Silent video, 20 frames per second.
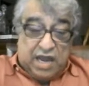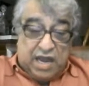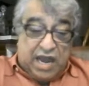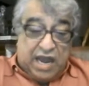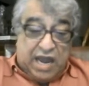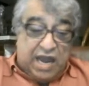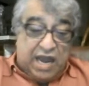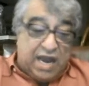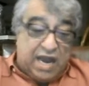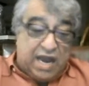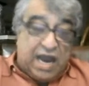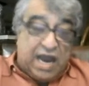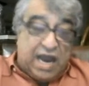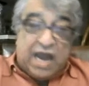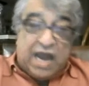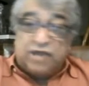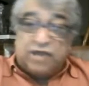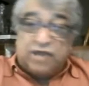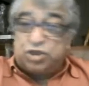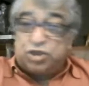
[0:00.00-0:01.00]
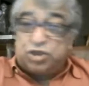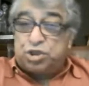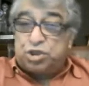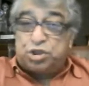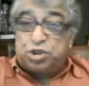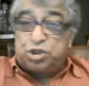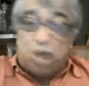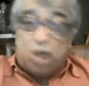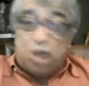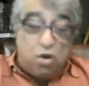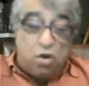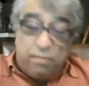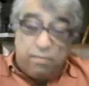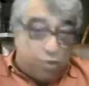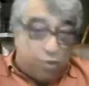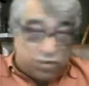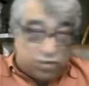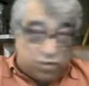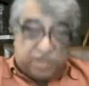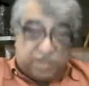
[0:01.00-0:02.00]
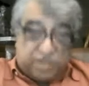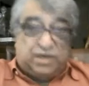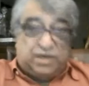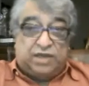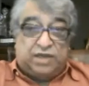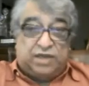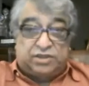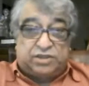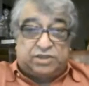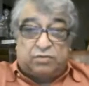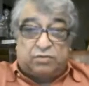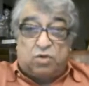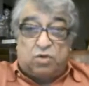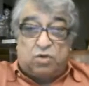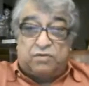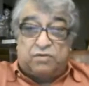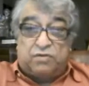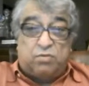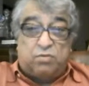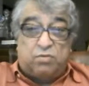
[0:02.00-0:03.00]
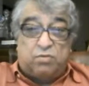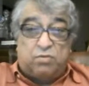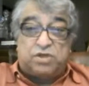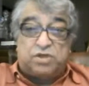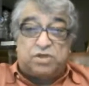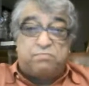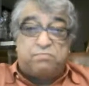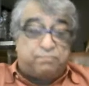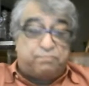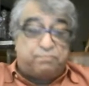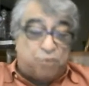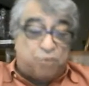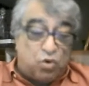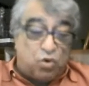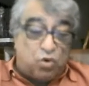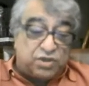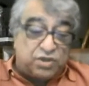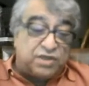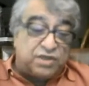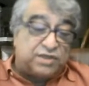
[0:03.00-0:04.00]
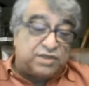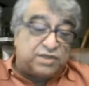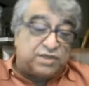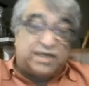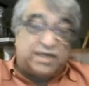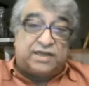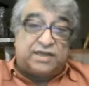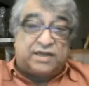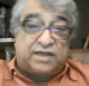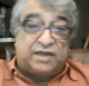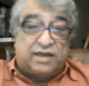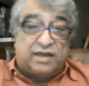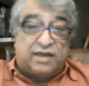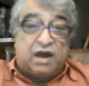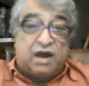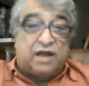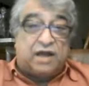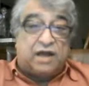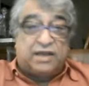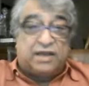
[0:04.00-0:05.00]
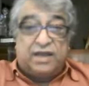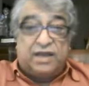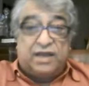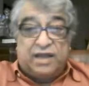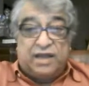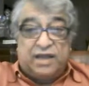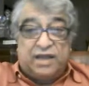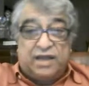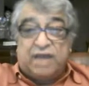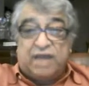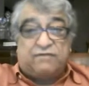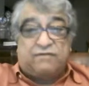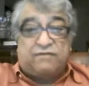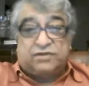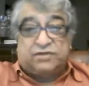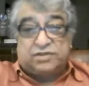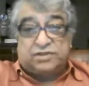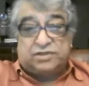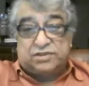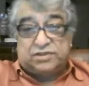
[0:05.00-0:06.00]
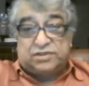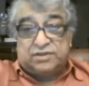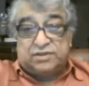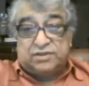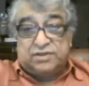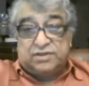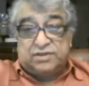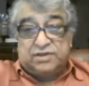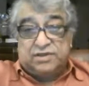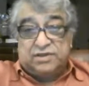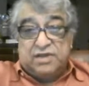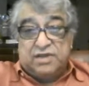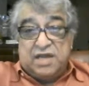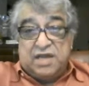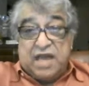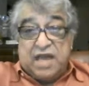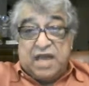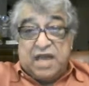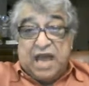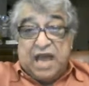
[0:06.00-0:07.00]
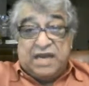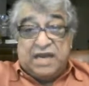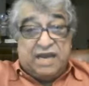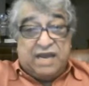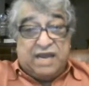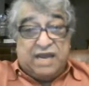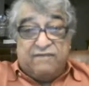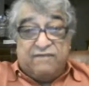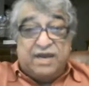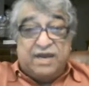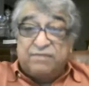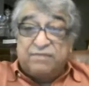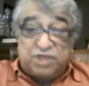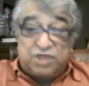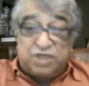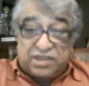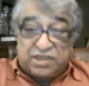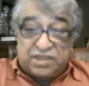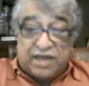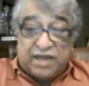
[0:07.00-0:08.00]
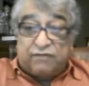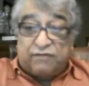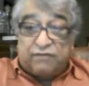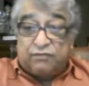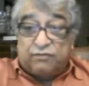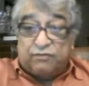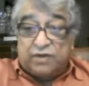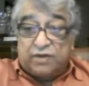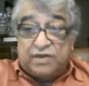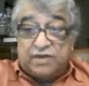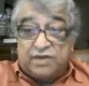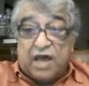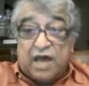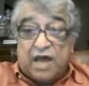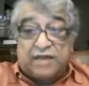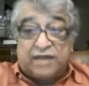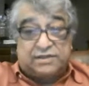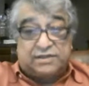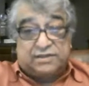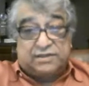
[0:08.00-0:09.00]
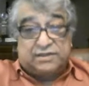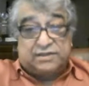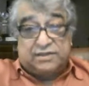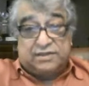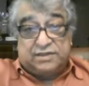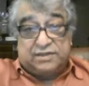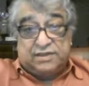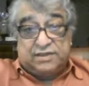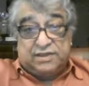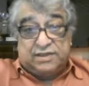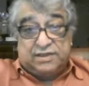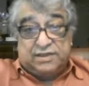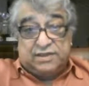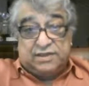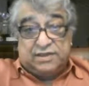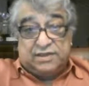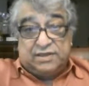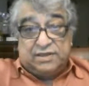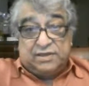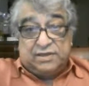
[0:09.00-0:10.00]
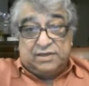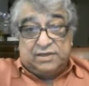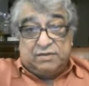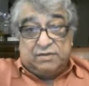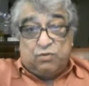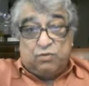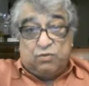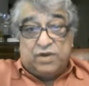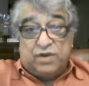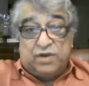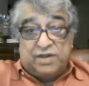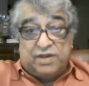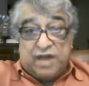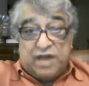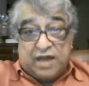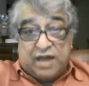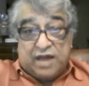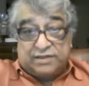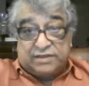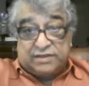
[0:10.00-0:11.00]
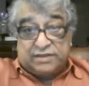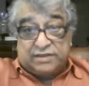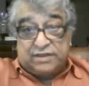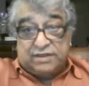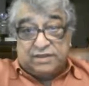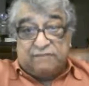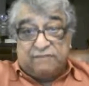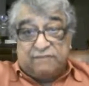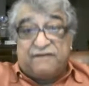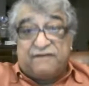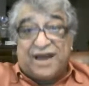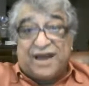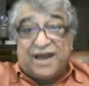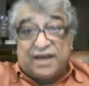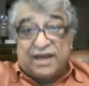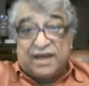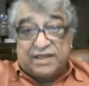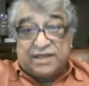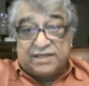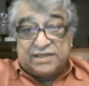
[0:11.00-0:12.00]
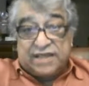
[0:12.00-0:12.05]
It is so important. It's one of the most important things that God gave us. And even himself will not will not violate.